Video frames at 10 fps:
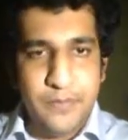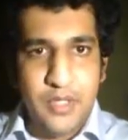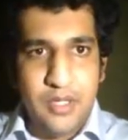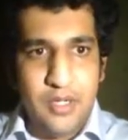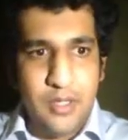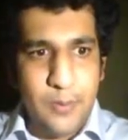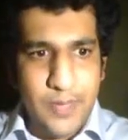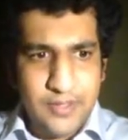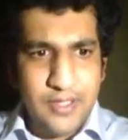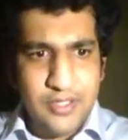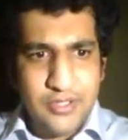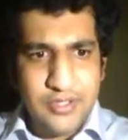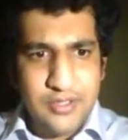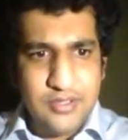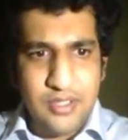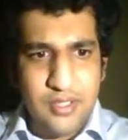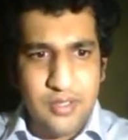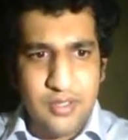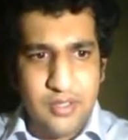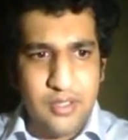Other conditions,
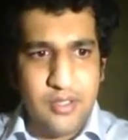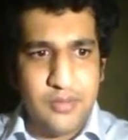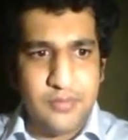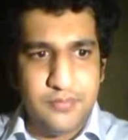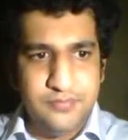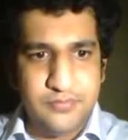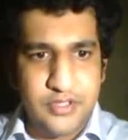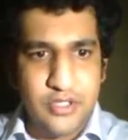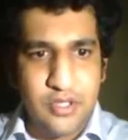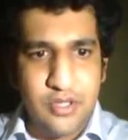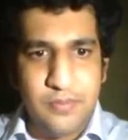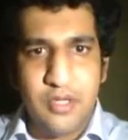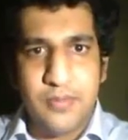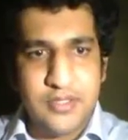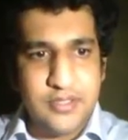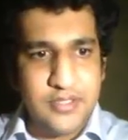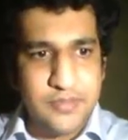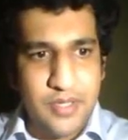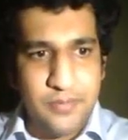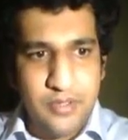this is called Bergmester's
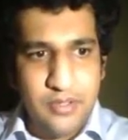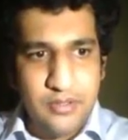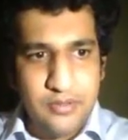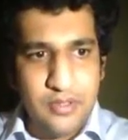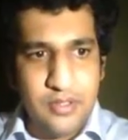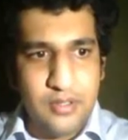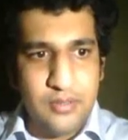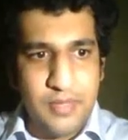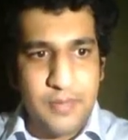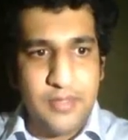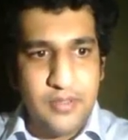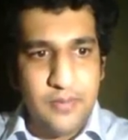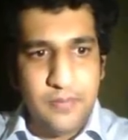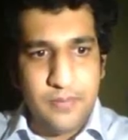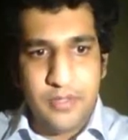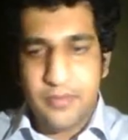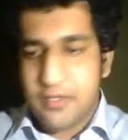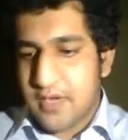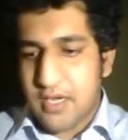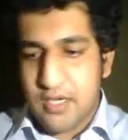papilla, primitive
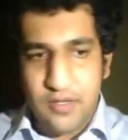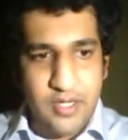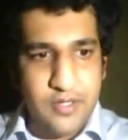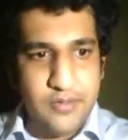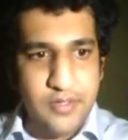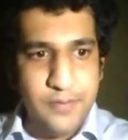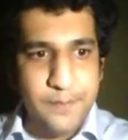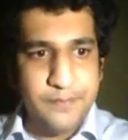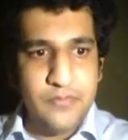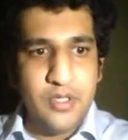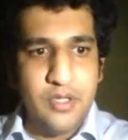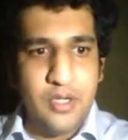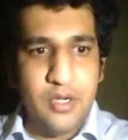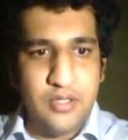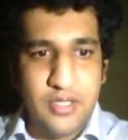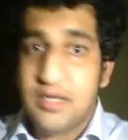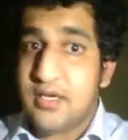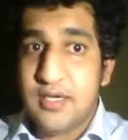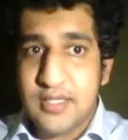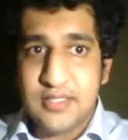hyaloid artery.
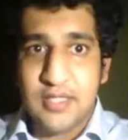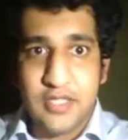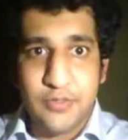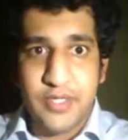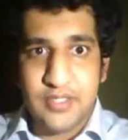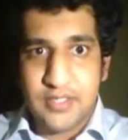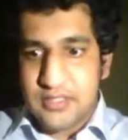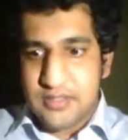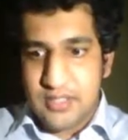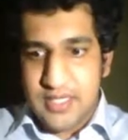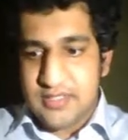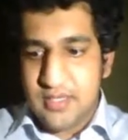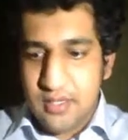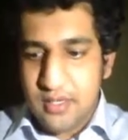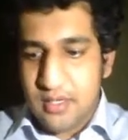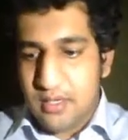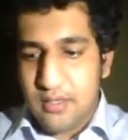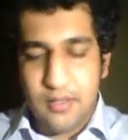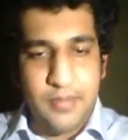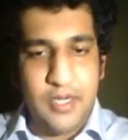Tilted disc, as we discussed, the
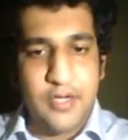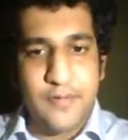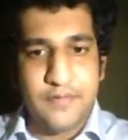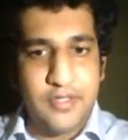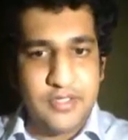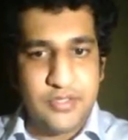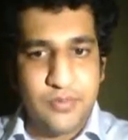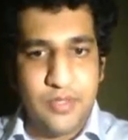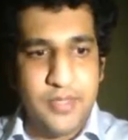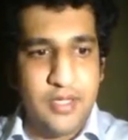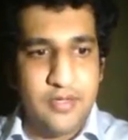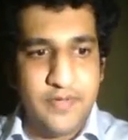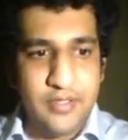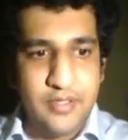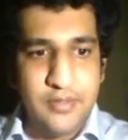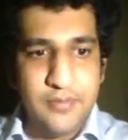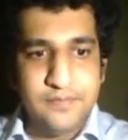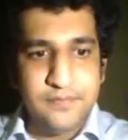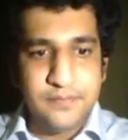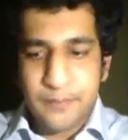nasal part of the disc will be elevated,
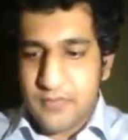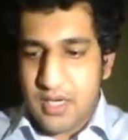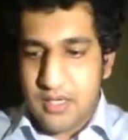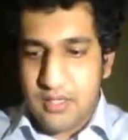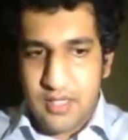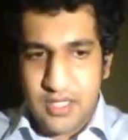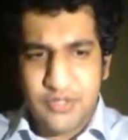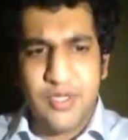and in extreme